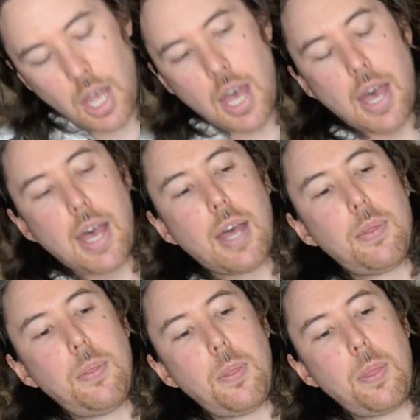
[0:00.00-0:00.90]

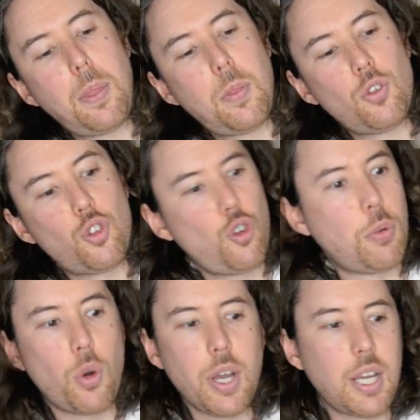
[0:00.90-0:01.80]
And
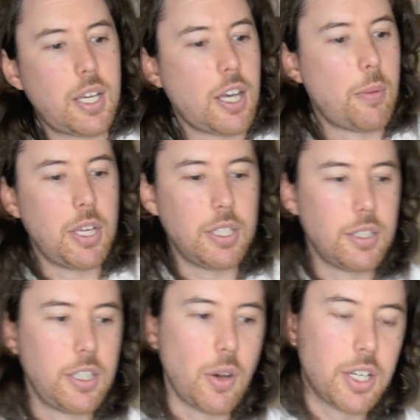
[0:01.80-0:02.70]
super quick. I
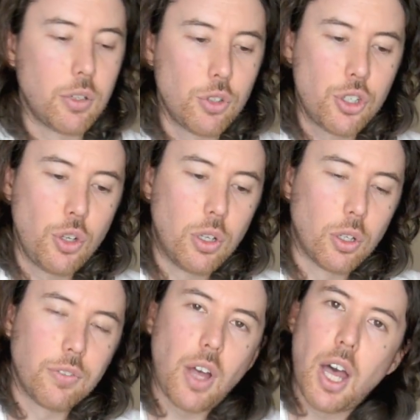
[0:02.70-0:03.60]
mean, I don't shoot a
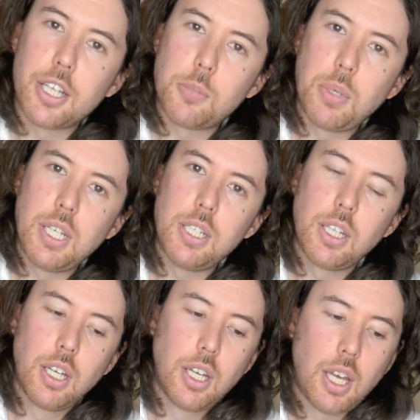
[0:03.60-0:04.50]
lot of high
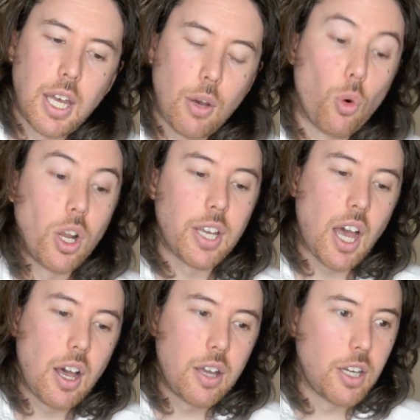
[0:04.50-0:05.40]
speed or
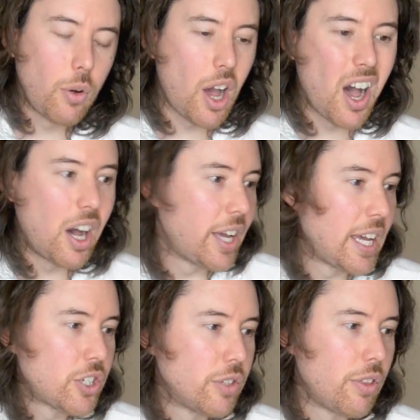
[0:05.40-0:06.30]
high
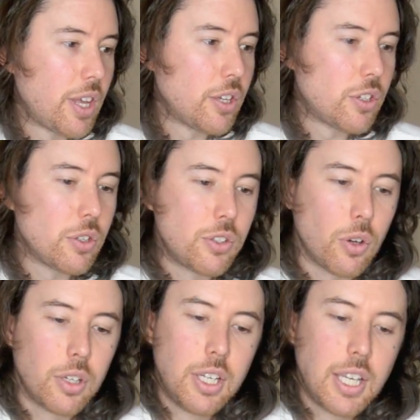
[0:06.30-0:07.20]
action things, so it's
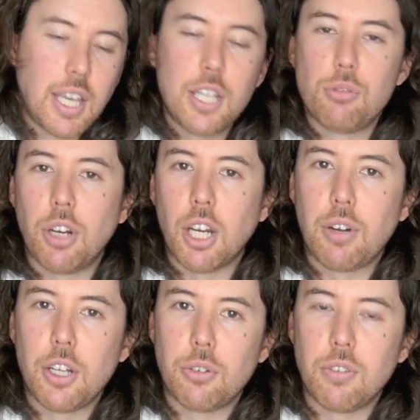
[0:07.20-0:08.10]
not kids running
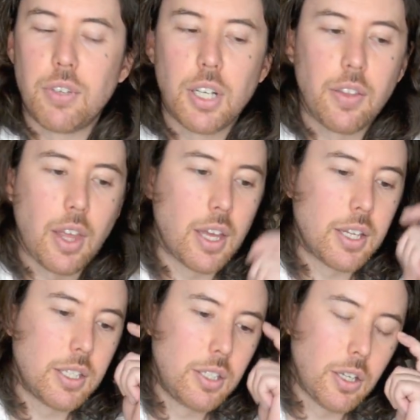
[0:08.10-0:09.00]
around or anything like
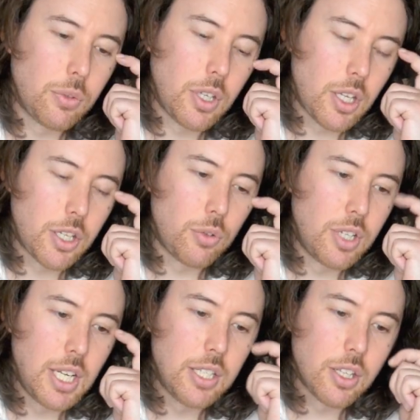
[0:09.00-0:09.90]
that. I don't
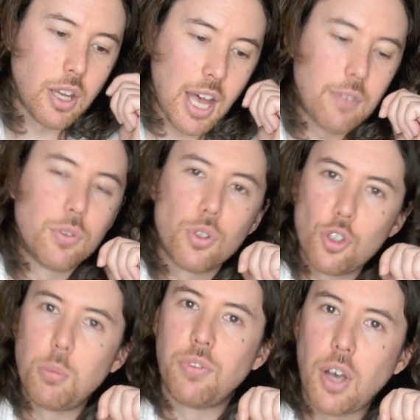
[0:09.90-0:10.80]
need to have
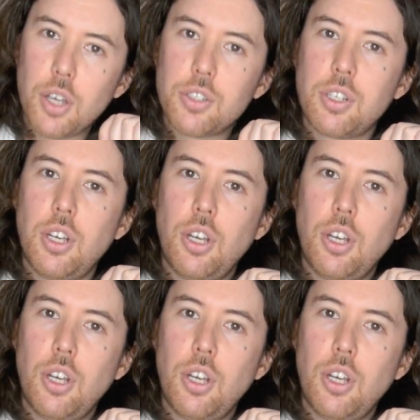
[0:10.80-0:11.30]
super fast